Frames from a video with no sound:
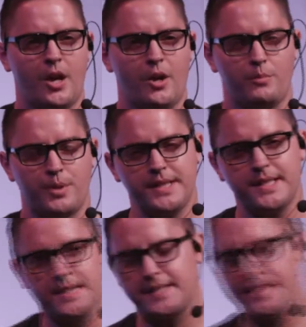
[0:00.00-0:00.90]

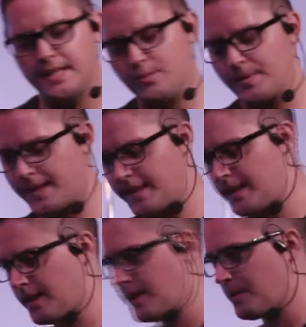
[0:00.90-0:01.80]
PTSD was like
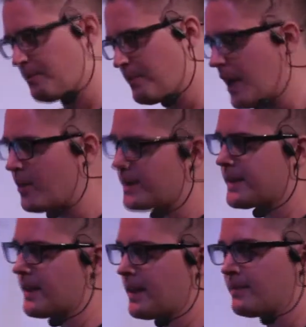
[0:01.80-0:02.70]
a
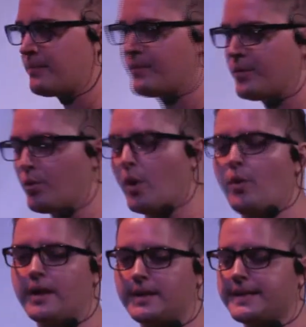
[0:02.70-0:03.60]
parasite
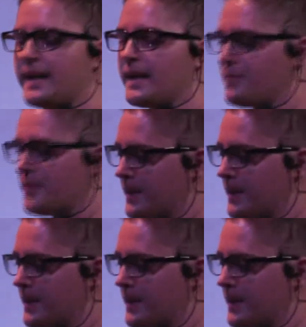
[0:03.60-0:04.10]
growing inside of me,